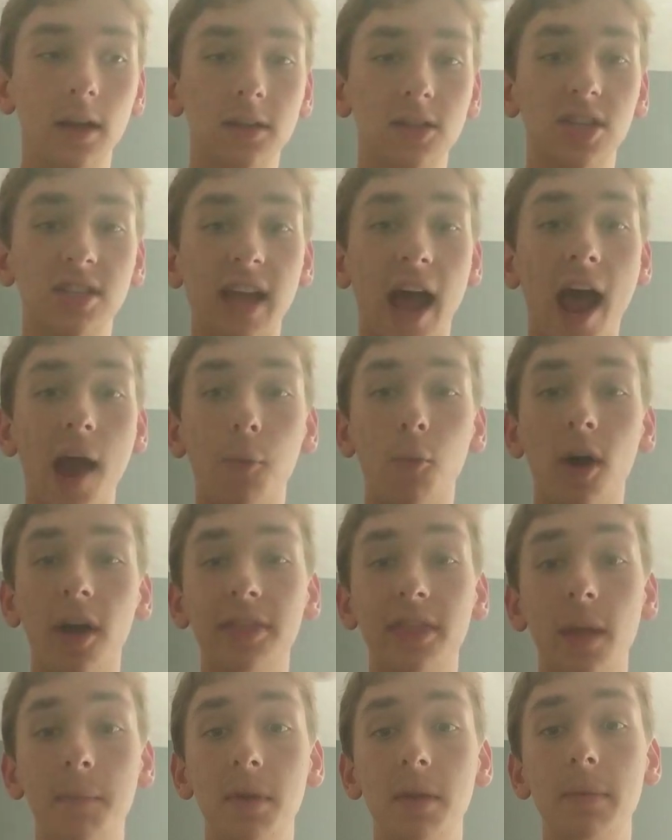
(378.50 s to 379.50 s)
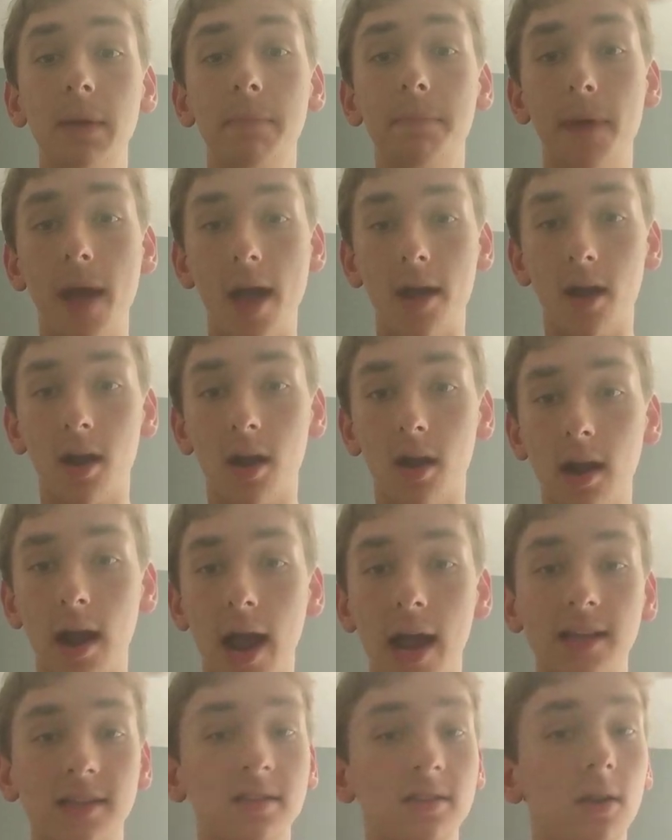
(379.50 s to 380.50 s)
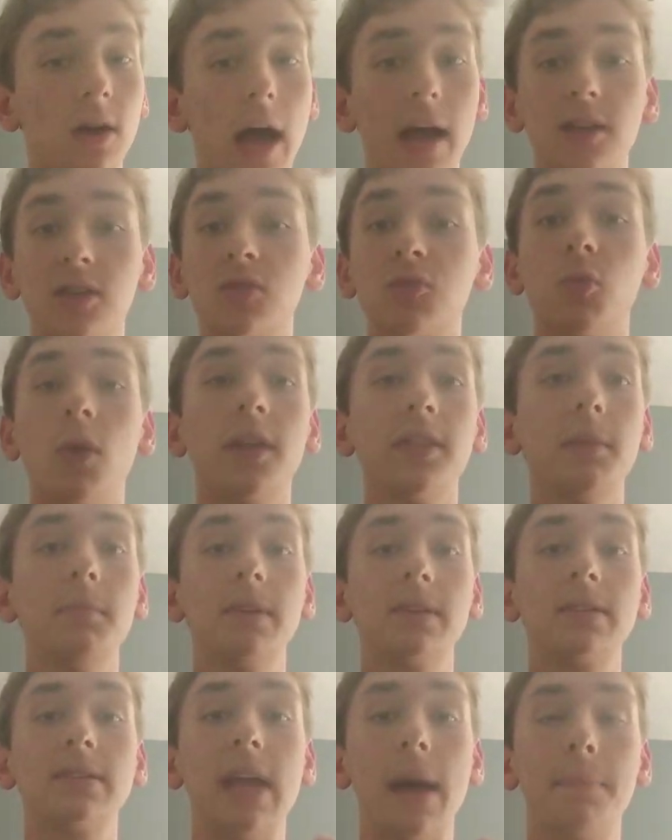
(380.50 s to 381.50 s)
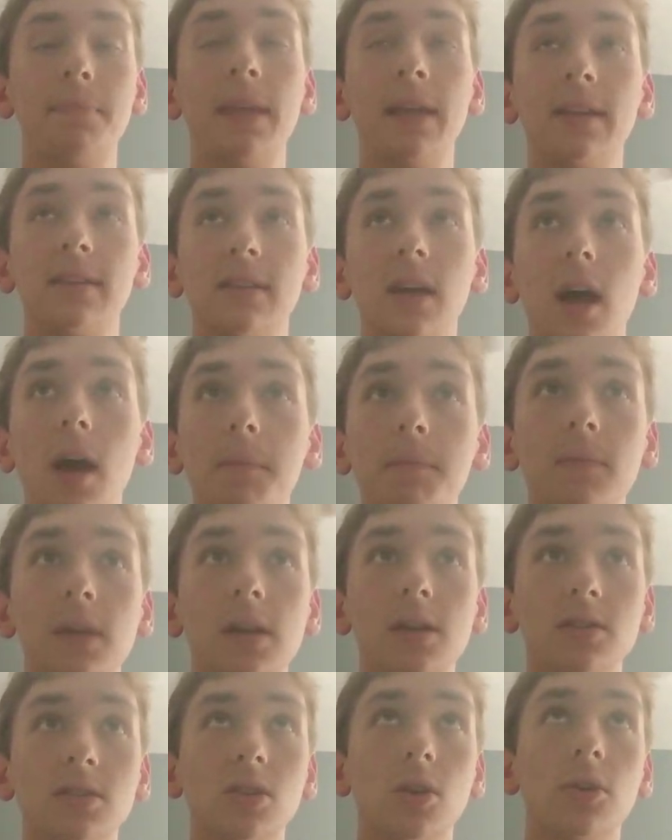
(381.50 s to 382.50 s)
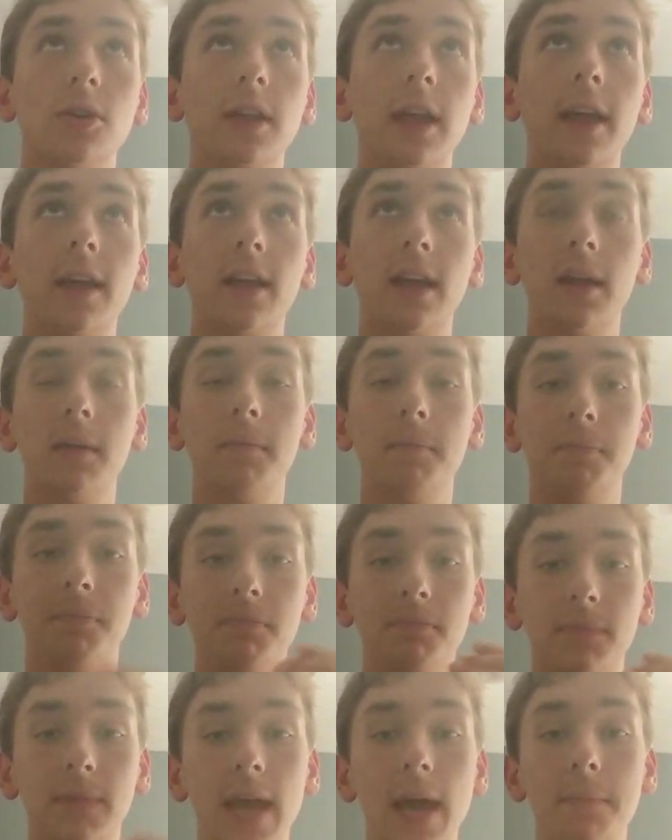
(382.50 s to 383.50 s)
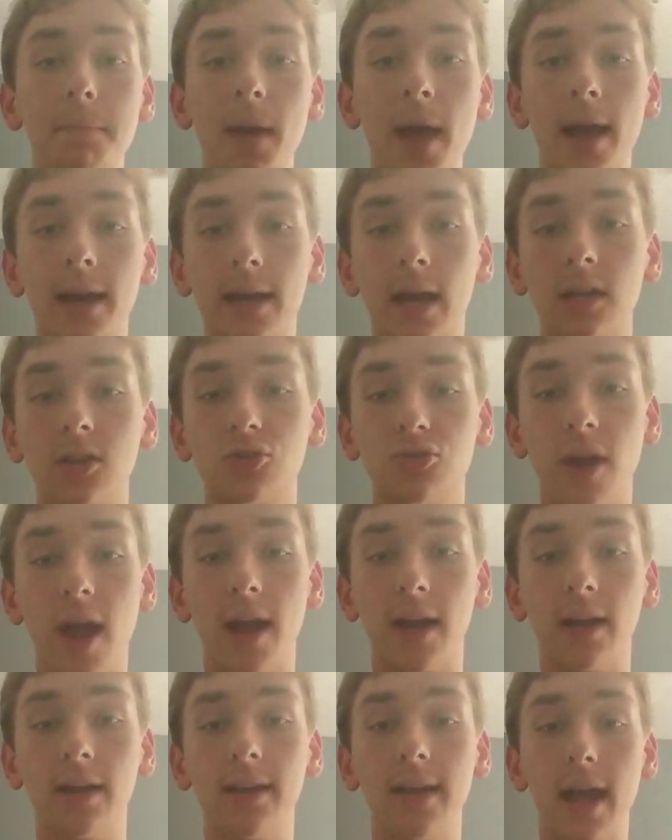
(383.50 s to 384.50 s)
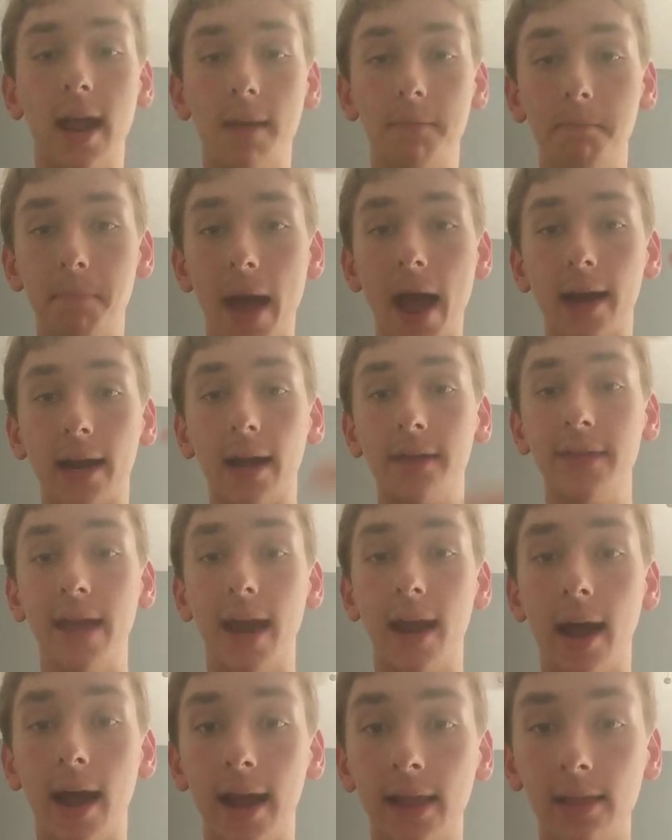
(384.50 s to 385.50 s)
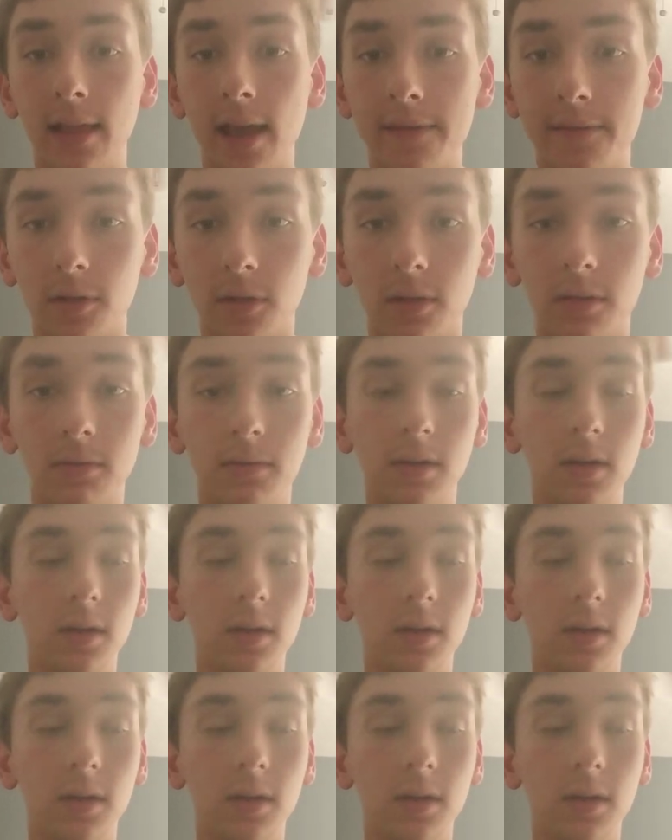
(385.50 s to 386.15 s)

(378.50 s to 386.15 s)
Just, I want them to be better. I just want them to step things up so they can get back on track and get back on that high level.